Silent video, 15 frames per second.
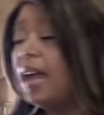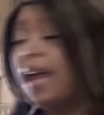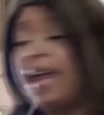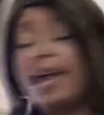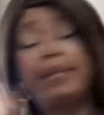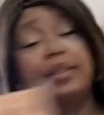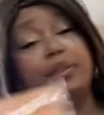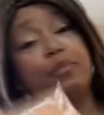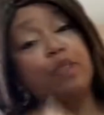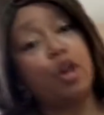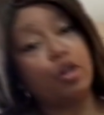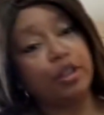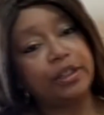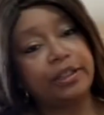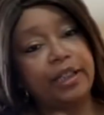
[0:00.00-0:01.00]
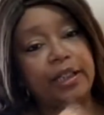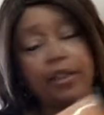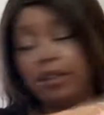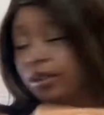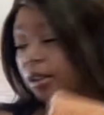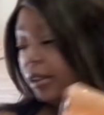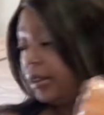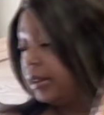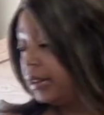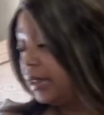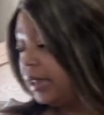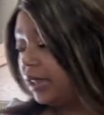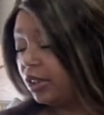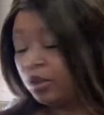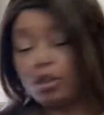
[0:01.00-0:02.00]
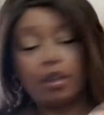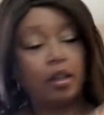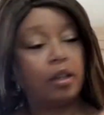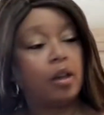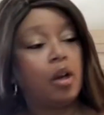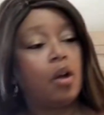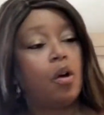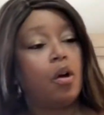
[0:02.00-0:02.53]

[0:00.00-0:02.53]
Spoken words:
have some rollers here. These are